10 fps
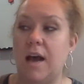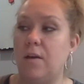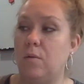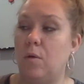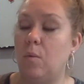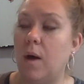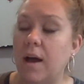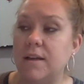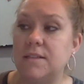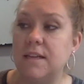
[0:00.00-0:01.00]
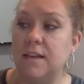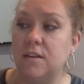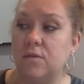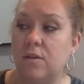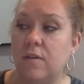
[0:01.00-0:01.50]
I don't know why, it's taking
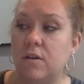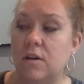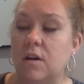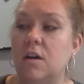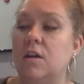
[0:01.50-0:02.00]
us forever